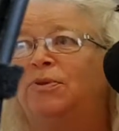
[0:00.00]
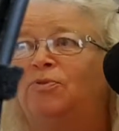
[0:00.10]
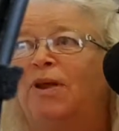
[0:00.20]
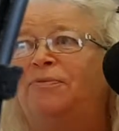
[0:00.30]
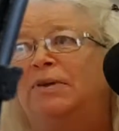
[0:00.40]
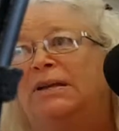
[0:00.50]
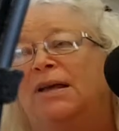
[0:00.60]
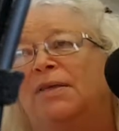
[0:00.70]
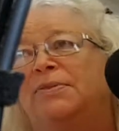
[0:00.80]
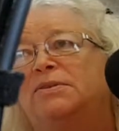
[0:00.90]
the traffic
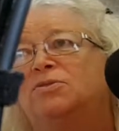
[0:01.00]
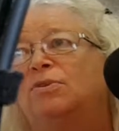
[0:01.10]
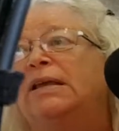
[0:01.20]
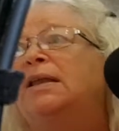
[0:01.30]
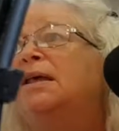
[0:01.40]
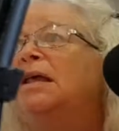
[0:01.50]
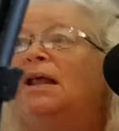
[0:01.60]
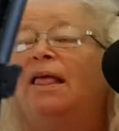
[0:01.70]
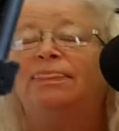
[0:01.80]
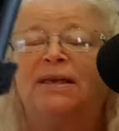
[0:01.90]
down the street.
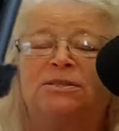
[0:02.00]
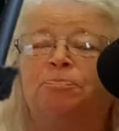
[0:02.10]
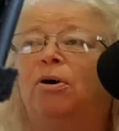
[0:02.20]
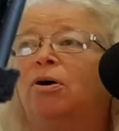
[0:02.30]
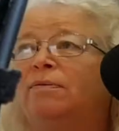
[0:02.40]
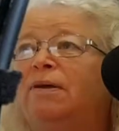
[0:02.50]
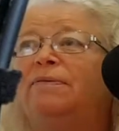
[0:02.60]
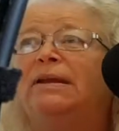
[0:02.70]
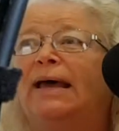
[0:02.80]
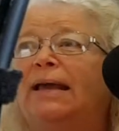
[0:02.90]
That's part of
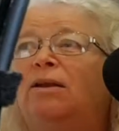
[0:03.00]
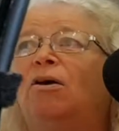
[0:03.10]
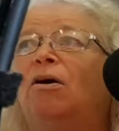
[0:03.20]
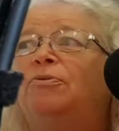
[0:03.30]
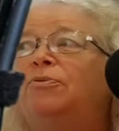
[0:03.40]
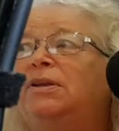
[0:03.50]
everyday life.